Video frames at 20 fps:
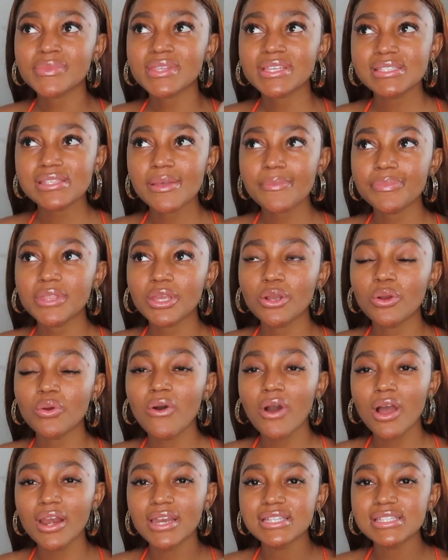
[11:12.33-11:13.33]
something
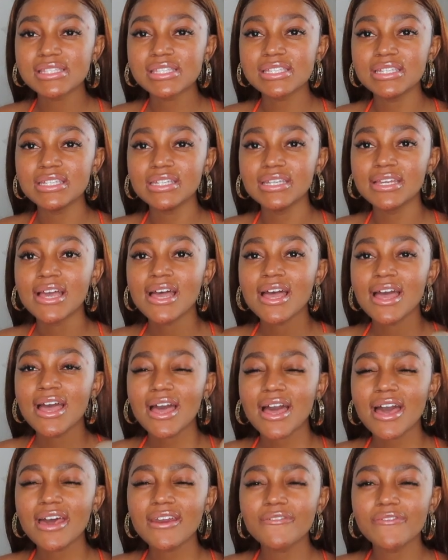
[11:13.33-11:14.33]
quality
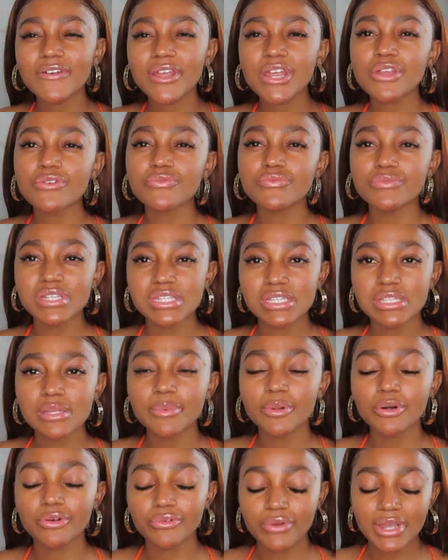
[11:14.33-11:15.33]
at a very
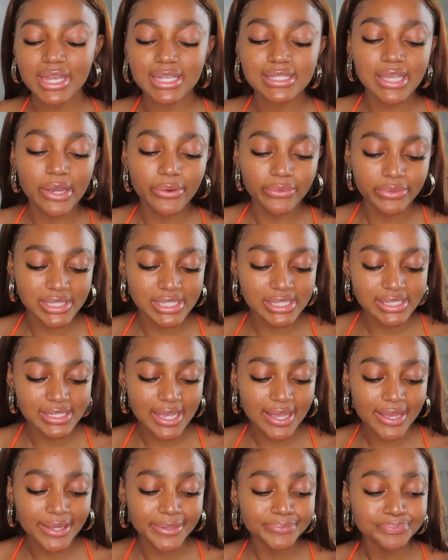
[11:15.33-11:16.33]
reasonable rate, I would
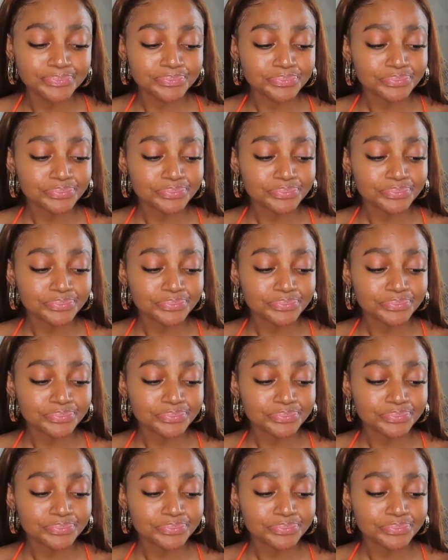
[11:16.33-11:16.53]
say.